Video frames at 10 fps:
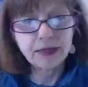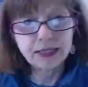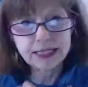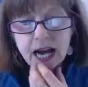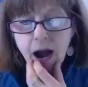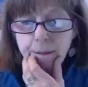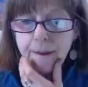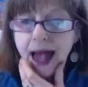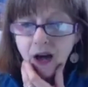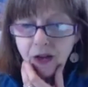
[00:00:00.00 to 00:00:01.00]
almost in our
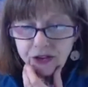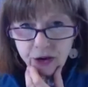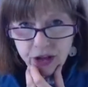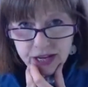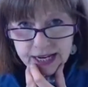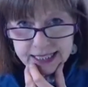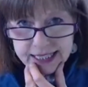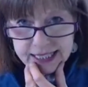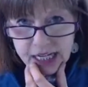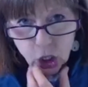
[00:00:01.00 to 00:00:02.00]
mouths
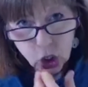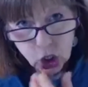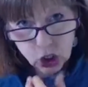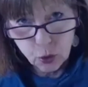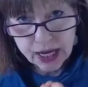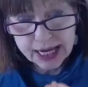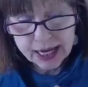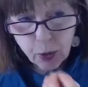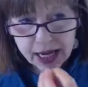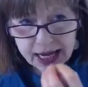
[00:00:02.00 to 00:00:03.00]
is, the earth.
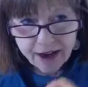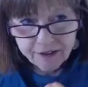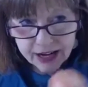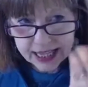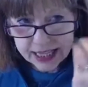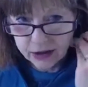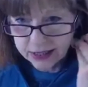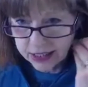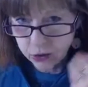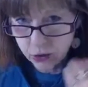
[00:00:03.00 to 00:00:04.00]
We we everything that
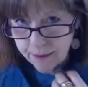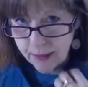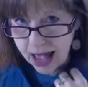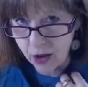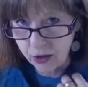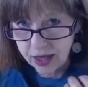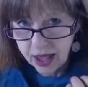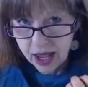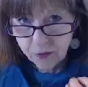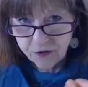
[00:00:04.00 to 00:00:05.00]
goes into our mouth,
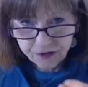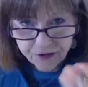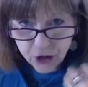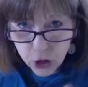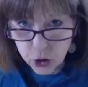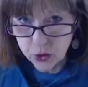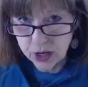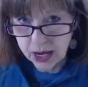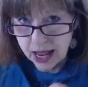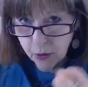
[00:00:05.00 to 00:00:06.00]

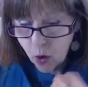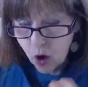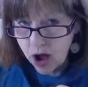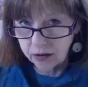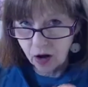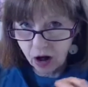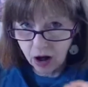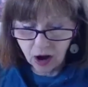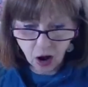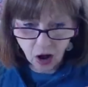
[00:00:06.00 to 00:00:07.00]
food and water,
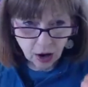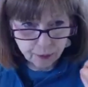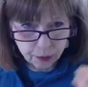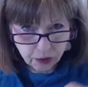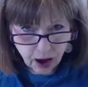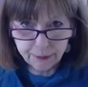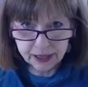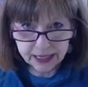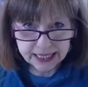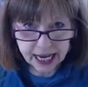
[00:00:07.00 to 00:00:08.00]
all all our
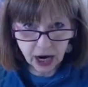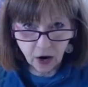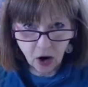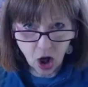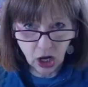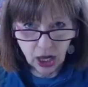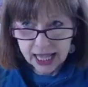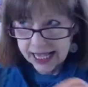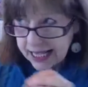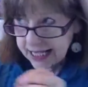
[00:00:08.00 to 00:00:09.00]
properties, they are all